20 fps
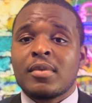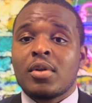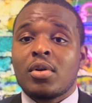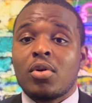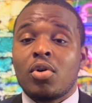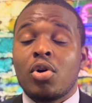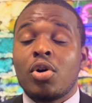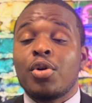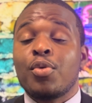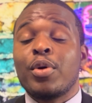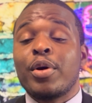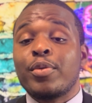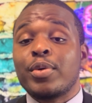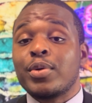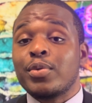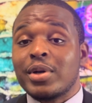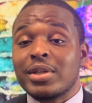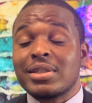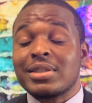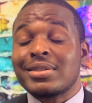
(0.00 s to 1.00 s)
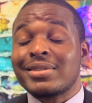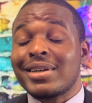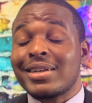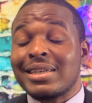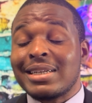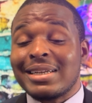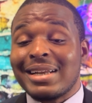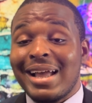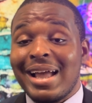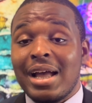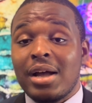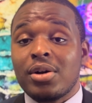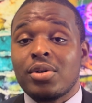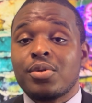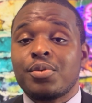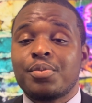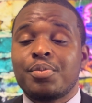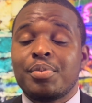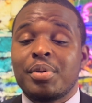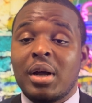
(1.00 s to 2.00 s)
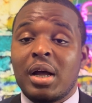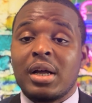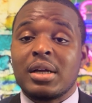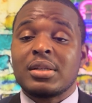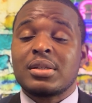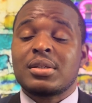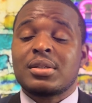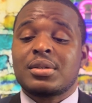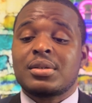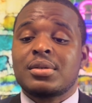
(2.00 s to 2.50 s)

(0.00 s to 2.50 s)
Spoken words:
or what we want to study now, but